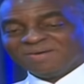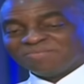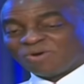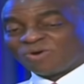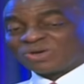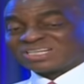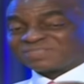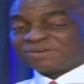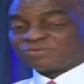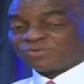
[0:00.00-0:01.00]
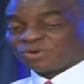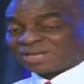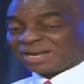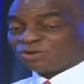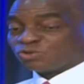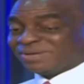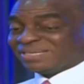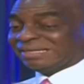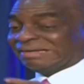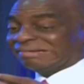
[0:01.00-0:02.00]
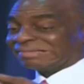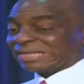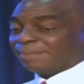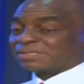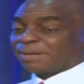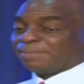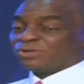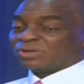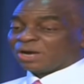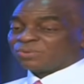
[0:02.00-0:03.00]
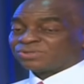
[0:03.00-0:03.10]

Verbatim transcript: But God is faithful, will not allow you to be tempted beyond that which